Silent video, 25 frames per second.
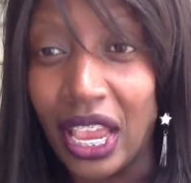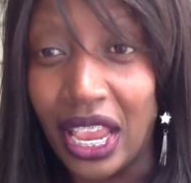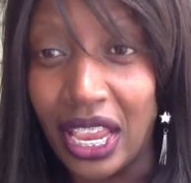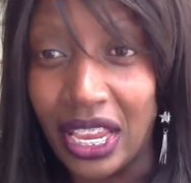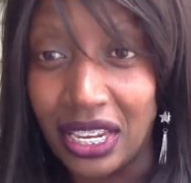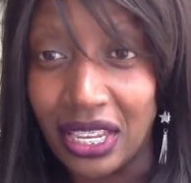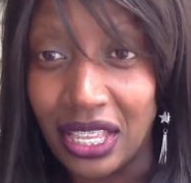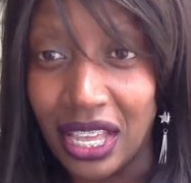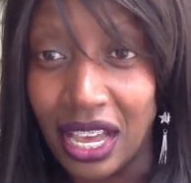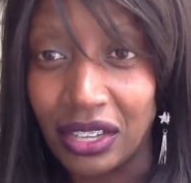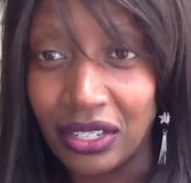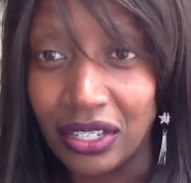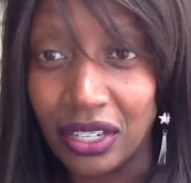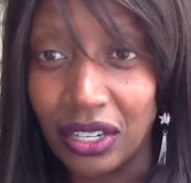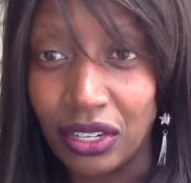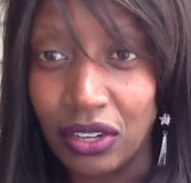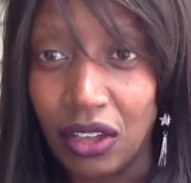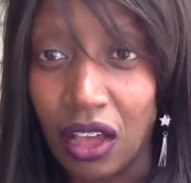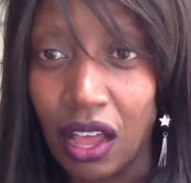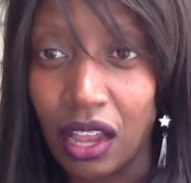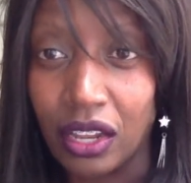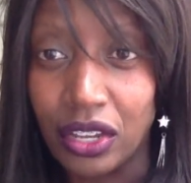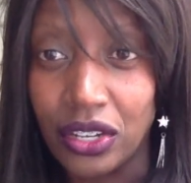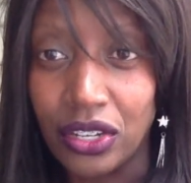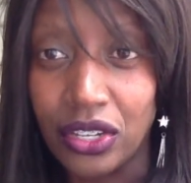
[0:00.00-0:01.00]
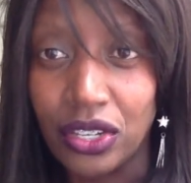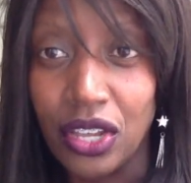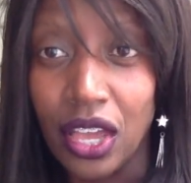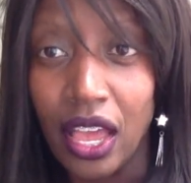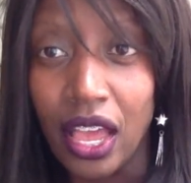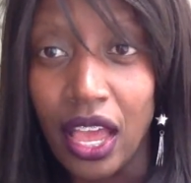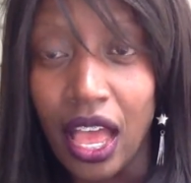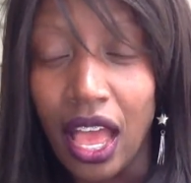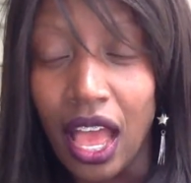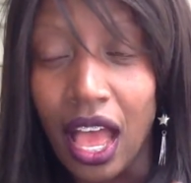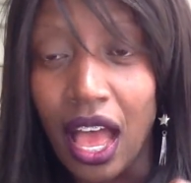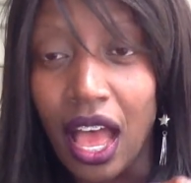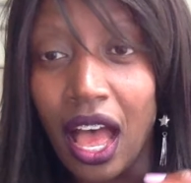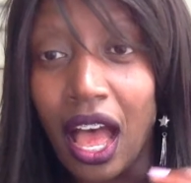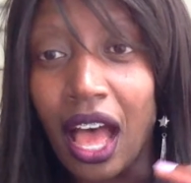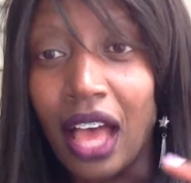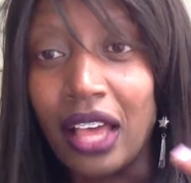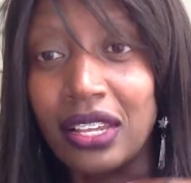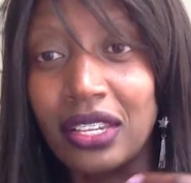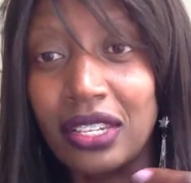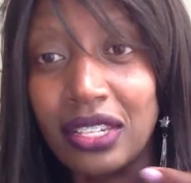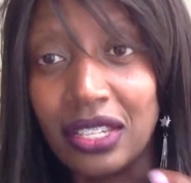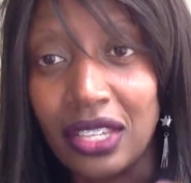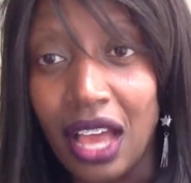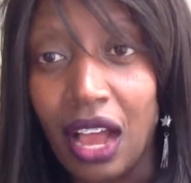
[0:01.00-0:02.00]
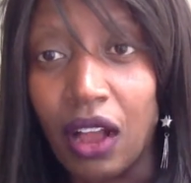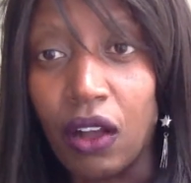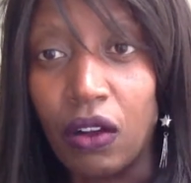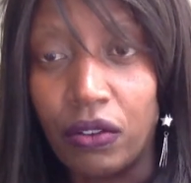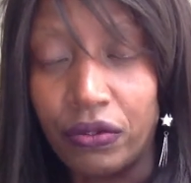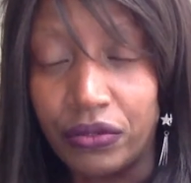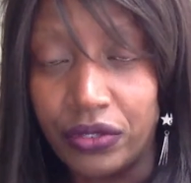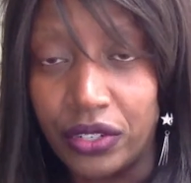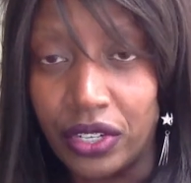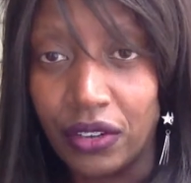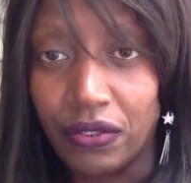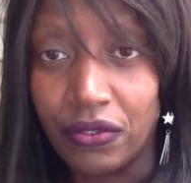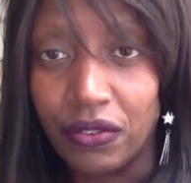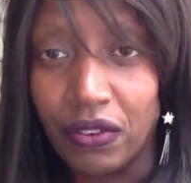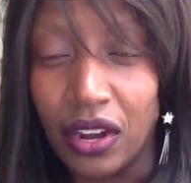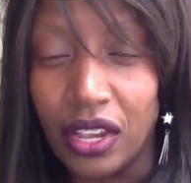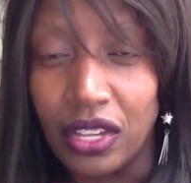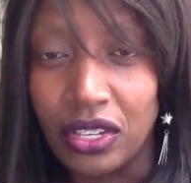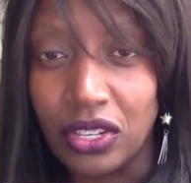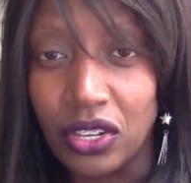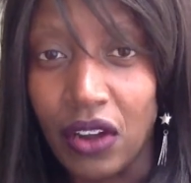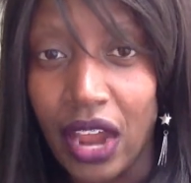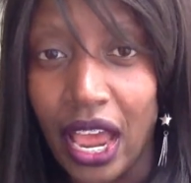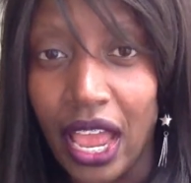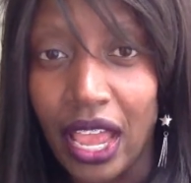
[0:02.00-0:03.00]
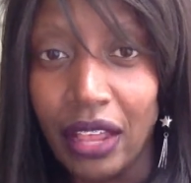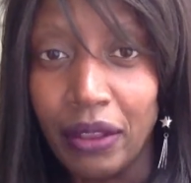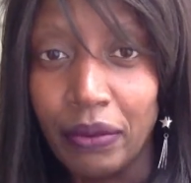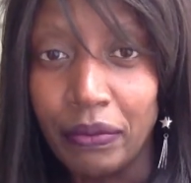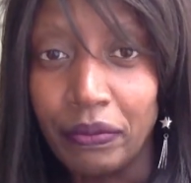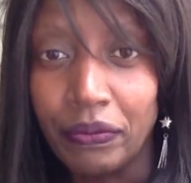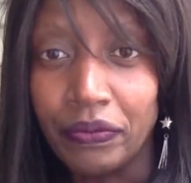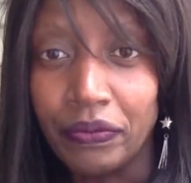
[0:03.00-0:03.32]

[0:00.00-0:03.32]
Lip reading: $8,000. A stack of difference, right?